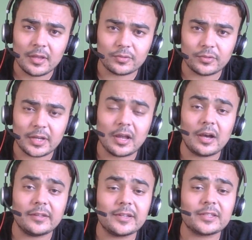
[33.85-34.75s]
so that
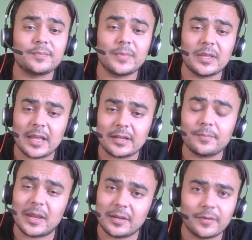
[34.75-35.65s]
others may
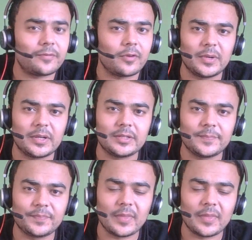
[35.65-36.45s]
get benefit from it.